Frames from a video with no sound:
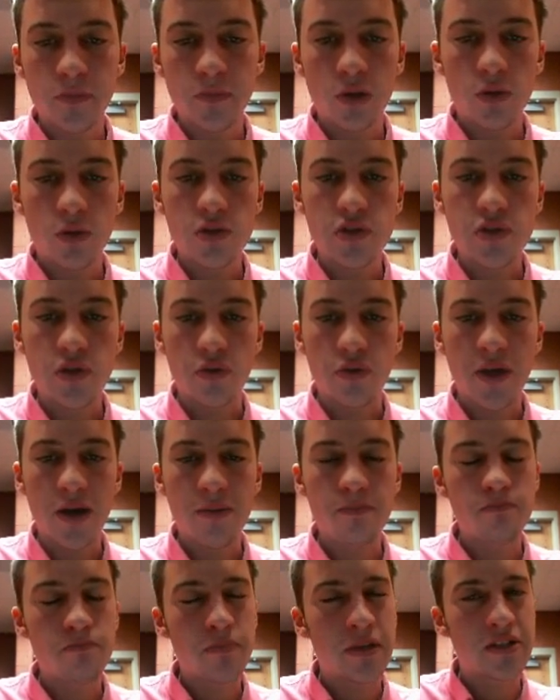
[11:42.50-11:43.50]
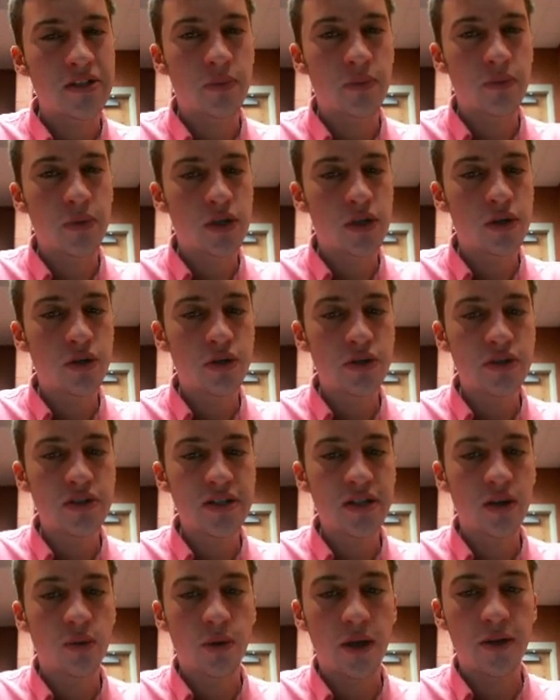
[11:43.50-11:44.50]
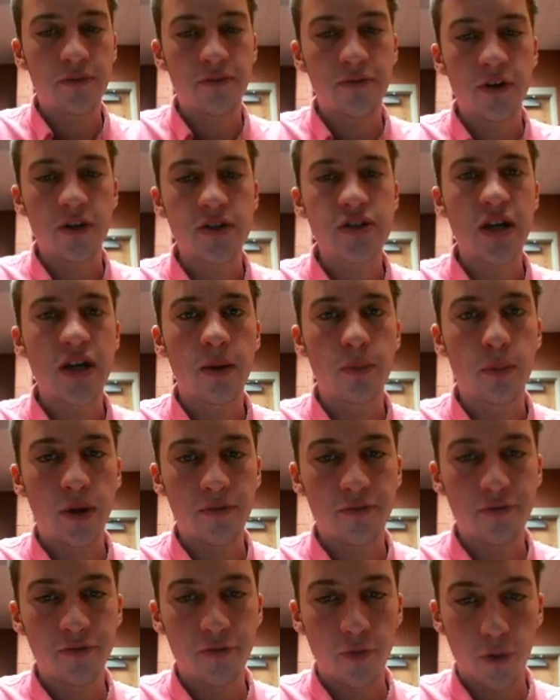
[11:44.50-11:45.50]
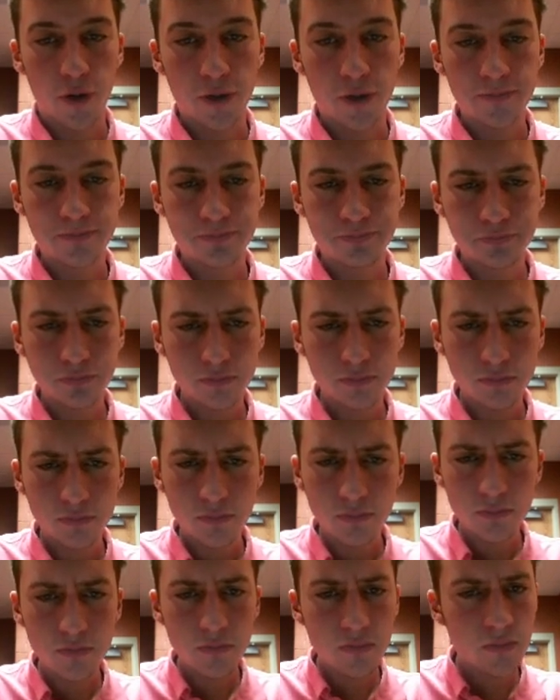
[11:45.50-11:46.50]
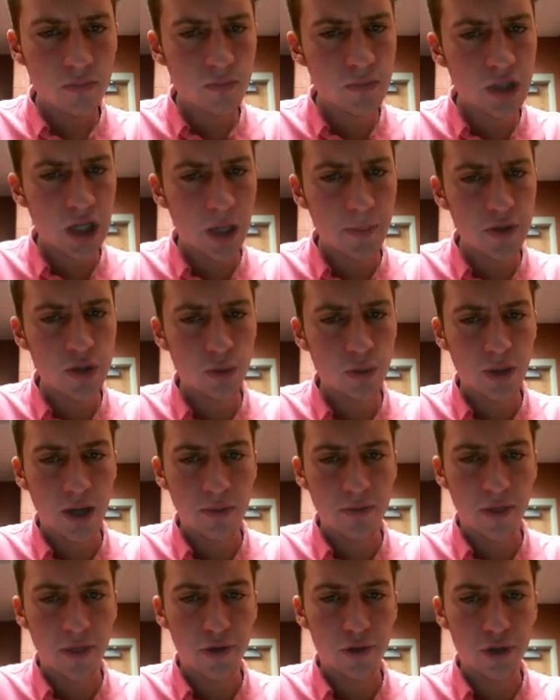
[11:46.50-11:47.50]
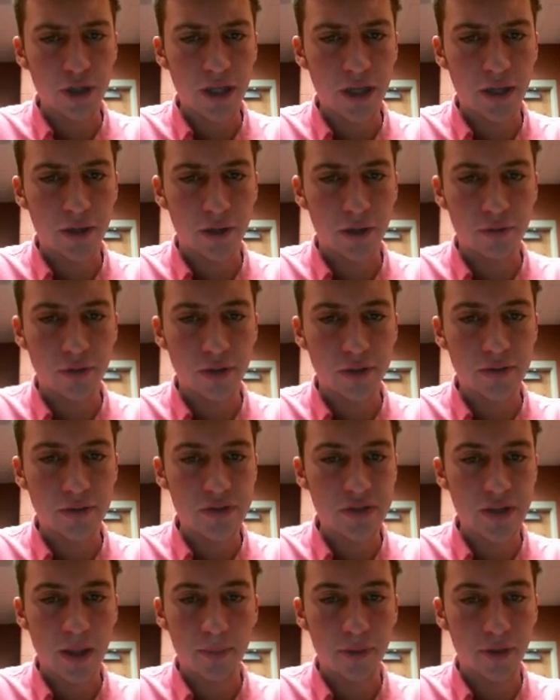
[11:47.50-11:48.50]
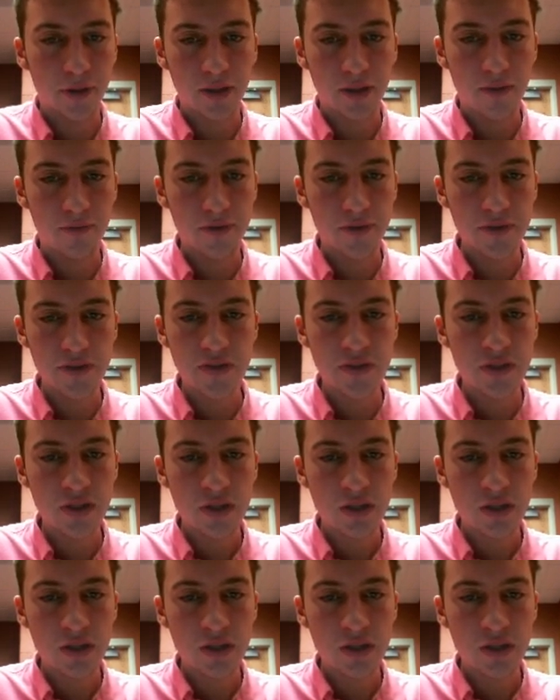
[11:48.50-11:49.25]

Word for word: So that means that we could see a wave, a sub wave four, coming to around the thirty-eight hundred something levels,